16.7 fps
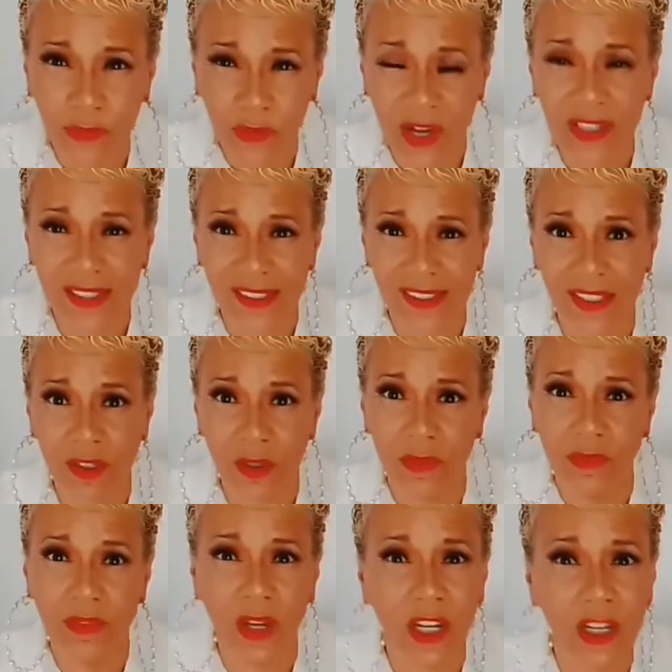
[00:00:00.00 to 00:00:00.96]
front and center,
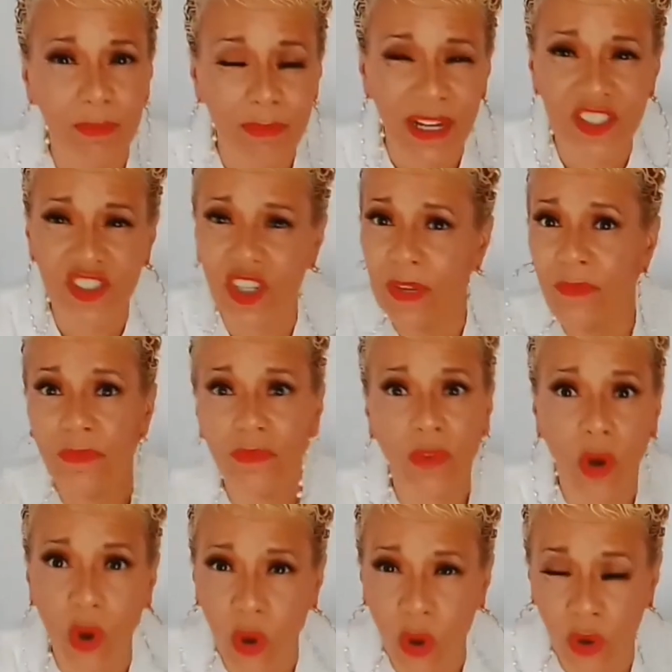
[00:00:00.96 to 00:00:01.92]
very much
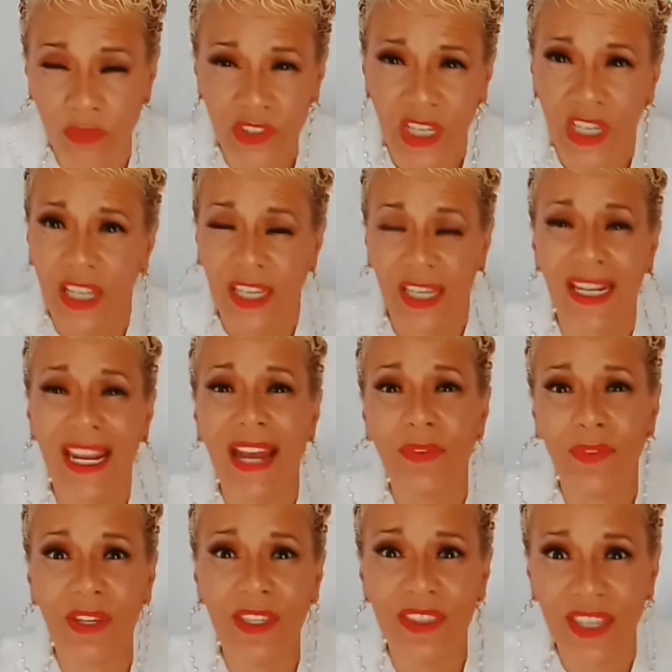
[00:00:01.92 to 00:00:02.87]
involved in
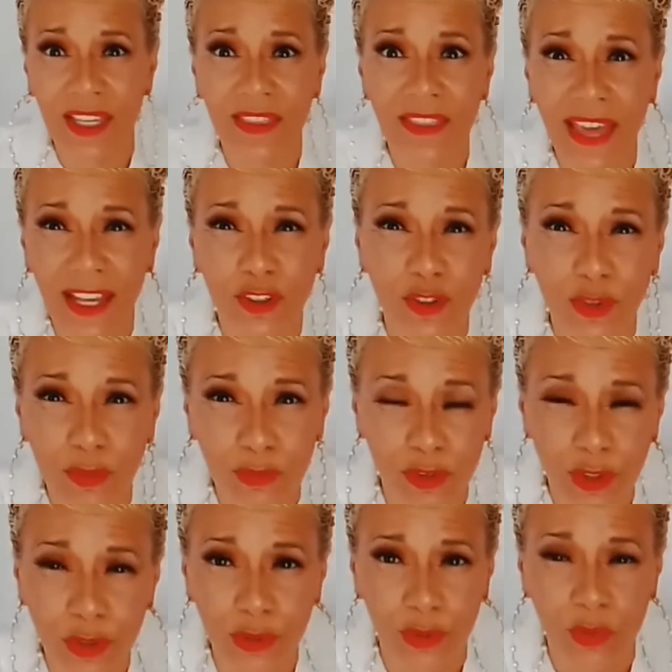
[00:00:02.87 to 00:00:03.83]
everything that you
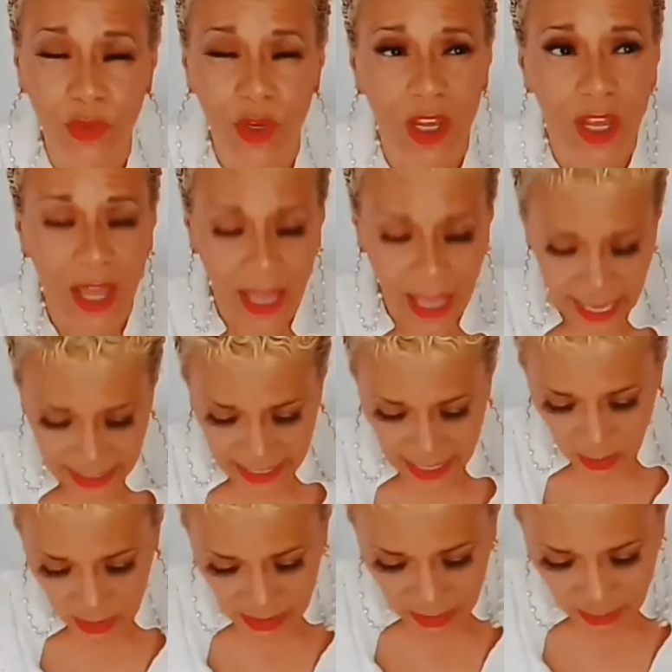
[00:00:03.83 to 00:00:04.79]
do.
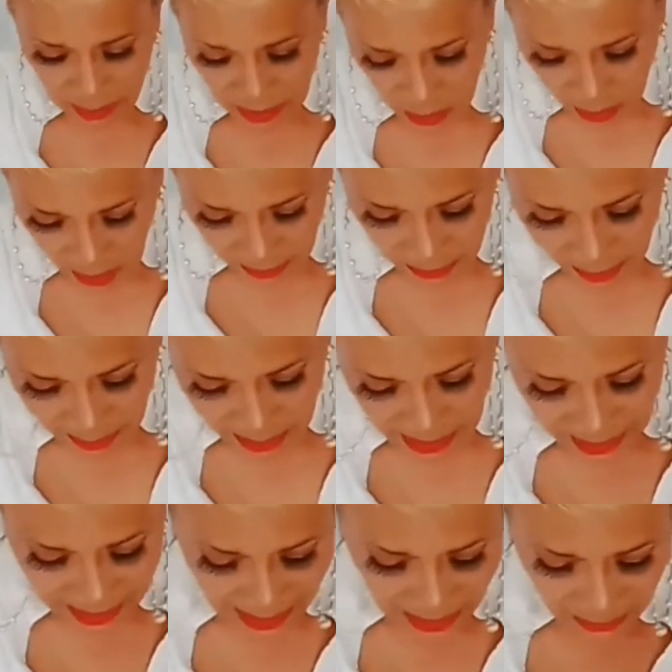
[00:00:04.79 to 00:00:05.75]
Now in the middle of the
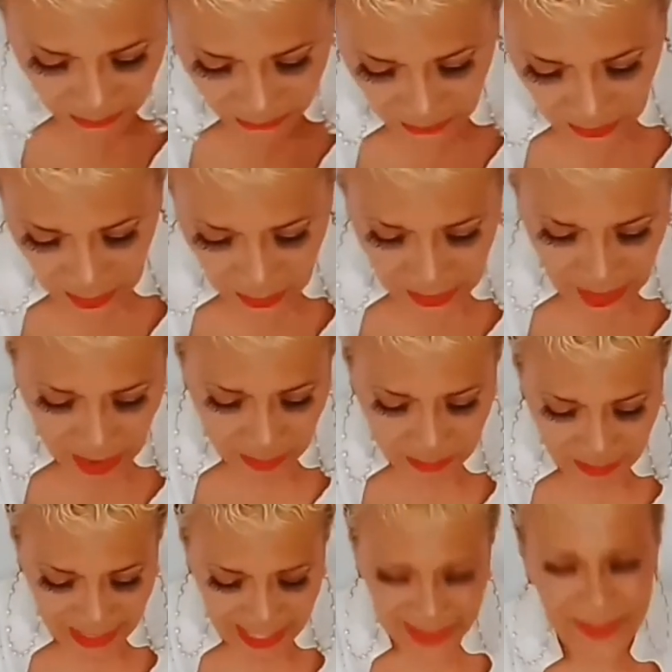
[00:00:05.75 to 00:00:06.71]
month it feels a
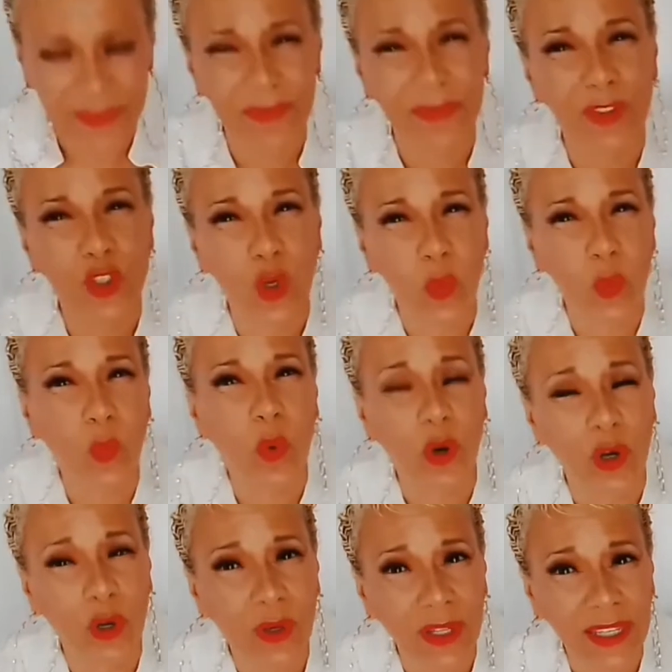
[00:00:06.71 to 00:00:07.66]
bit you're
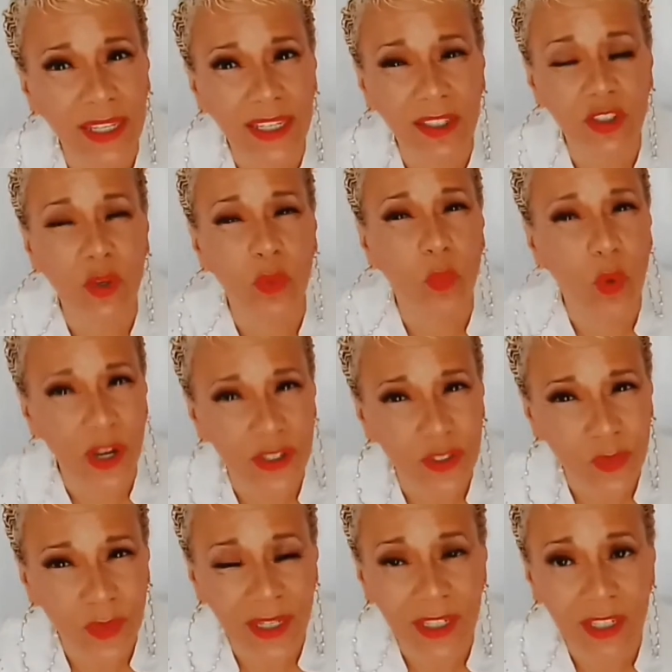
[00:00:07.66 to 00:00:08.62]
worrying, you're
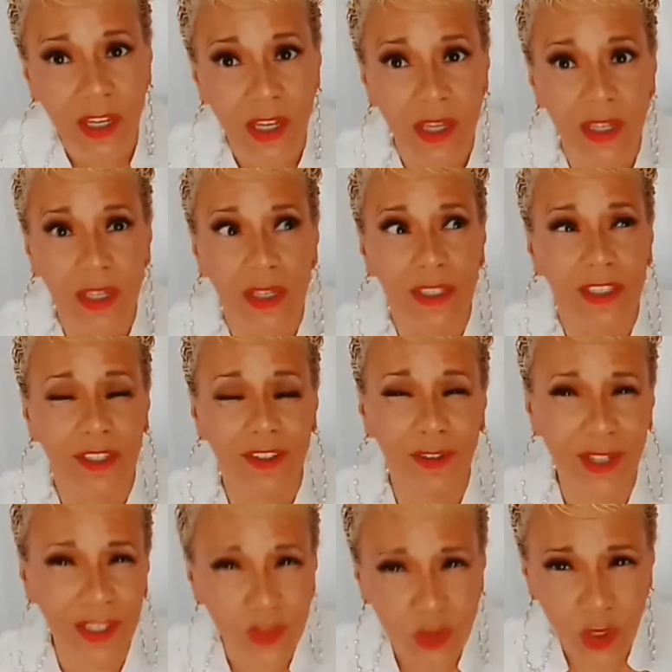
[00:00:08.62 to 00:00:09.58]
wondering, you're
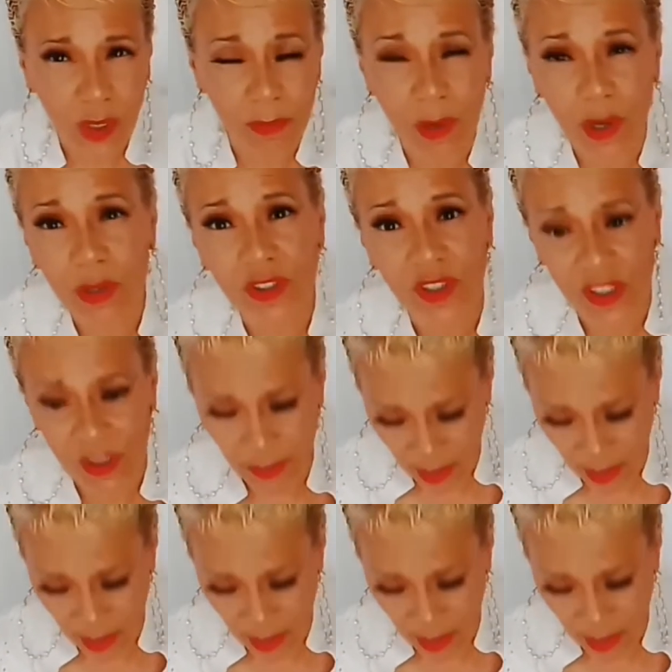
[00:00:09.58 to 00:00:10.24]
in your emotions